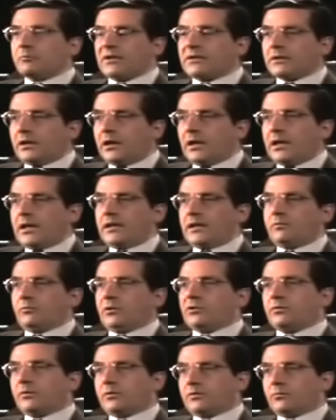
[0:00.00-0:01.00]
But a land
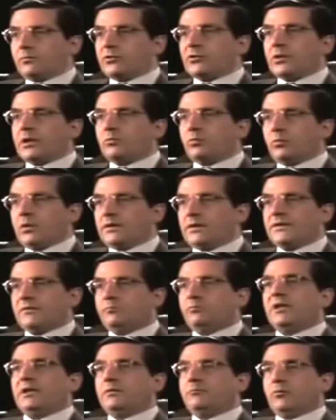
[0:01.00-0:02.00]
which had once
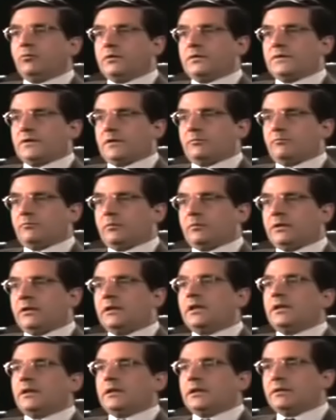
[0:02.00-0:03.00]
been Muslim,
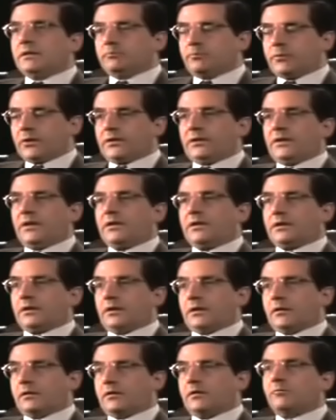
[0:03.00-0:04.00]
in
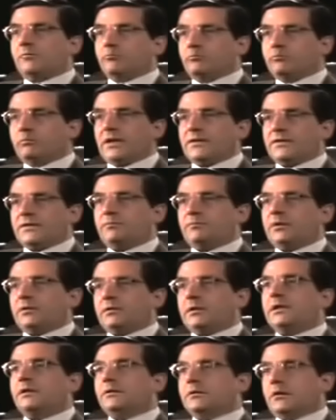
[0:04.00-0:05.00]
particular, must
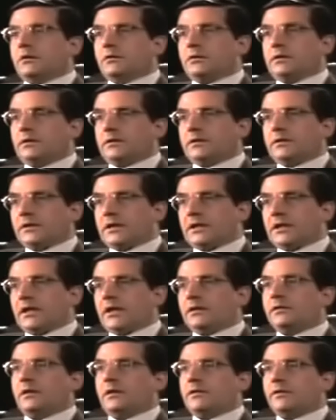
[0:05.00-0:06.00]
be reconquered,
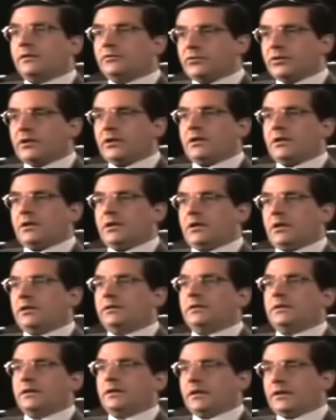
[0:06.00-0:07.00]
and the
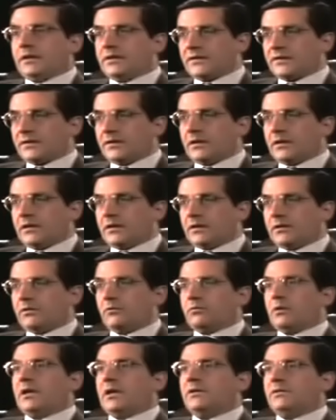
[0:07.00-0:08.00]
Jihad is
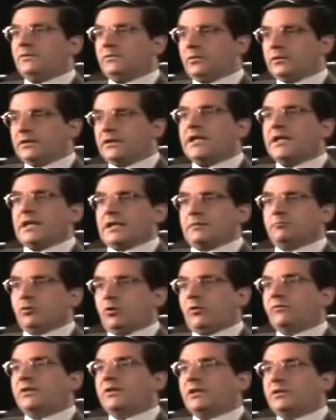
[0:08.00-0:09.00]
the rightful
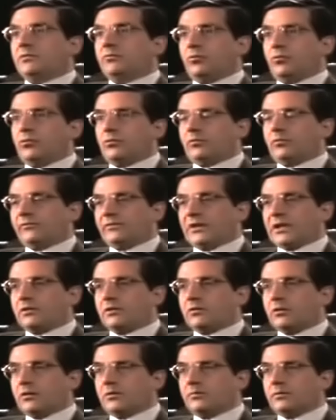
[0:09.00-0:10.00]
name of that war of
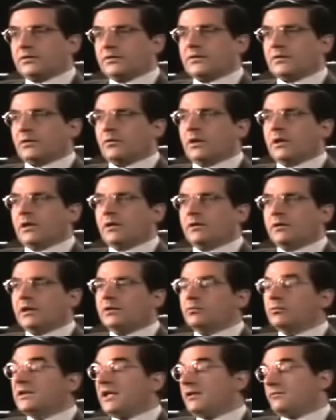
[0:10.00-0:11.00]
reconquest. So they
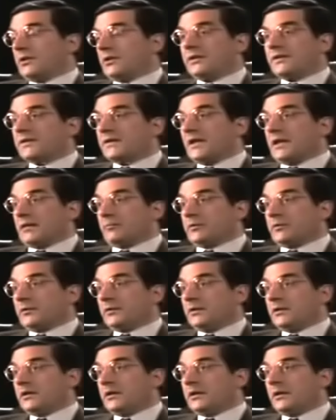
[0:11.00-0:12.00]
could never
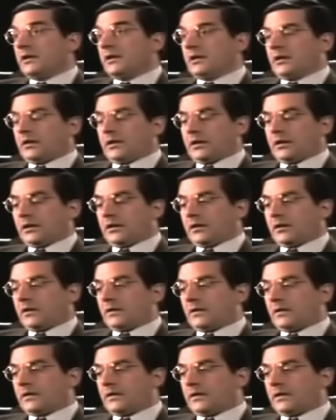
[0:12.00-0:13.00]
accept
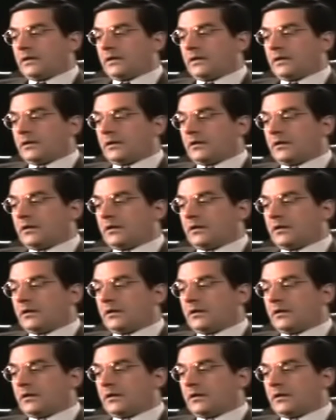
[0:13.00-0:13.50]
the